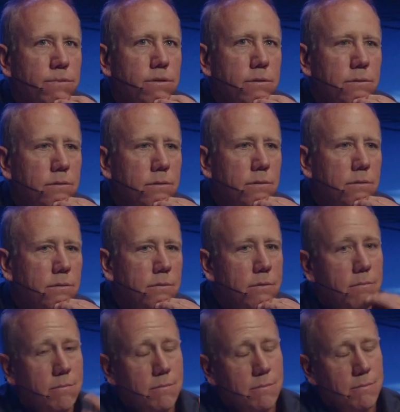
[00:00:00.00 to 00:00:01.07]

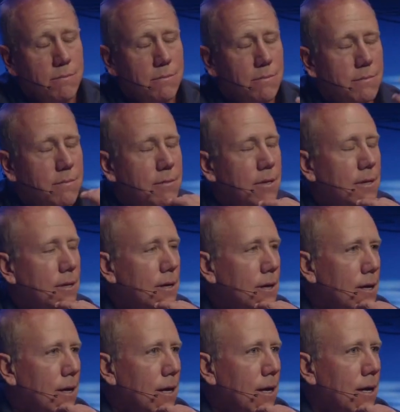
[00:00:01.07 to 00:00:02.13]

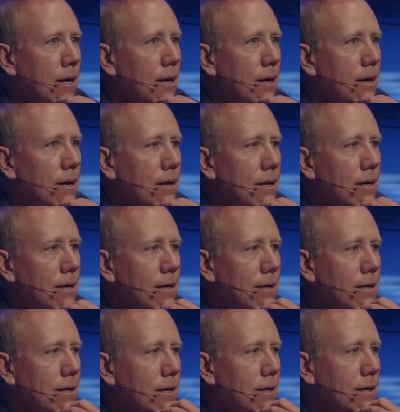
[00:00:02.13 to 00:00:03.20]

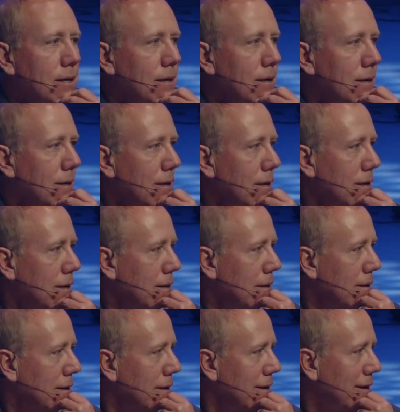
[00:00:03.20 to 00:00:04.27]

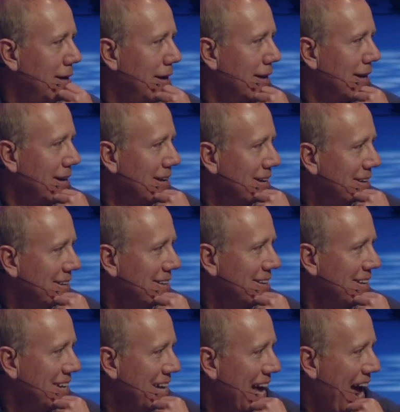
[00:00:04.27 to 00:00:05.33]

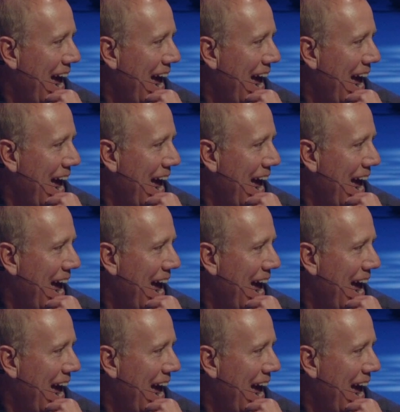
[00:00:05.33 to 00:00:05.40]
[no speech]